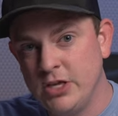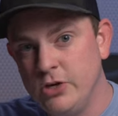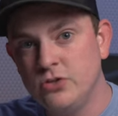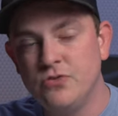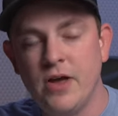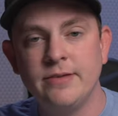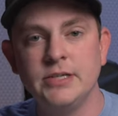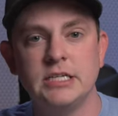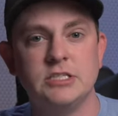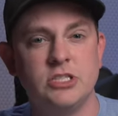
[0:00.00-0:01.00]
a huge fan of it
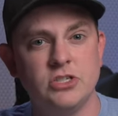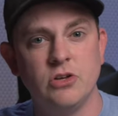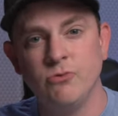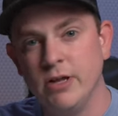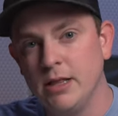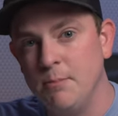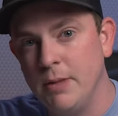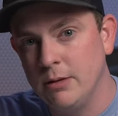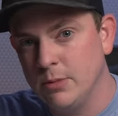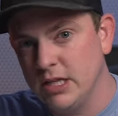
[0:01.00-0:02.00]
because it's just a really
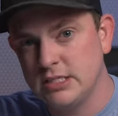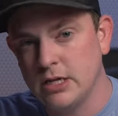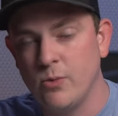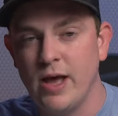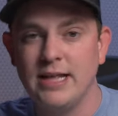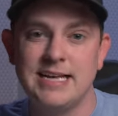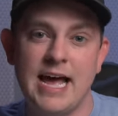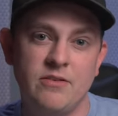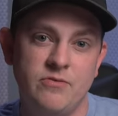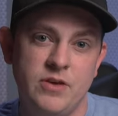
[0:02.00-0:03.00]
minimalistic way to
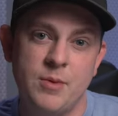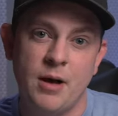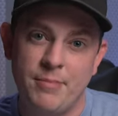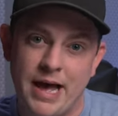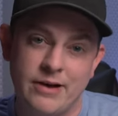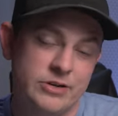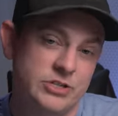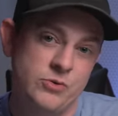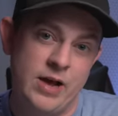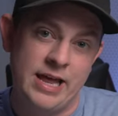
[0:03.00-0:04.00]
add a V-mount battery
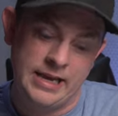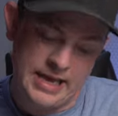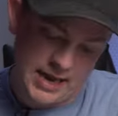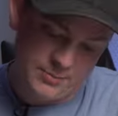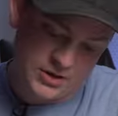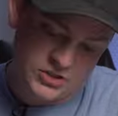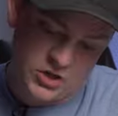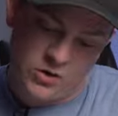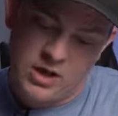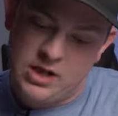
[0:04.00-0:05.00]
to any camera.
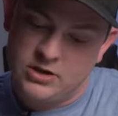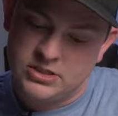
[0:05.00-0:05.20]
So I'll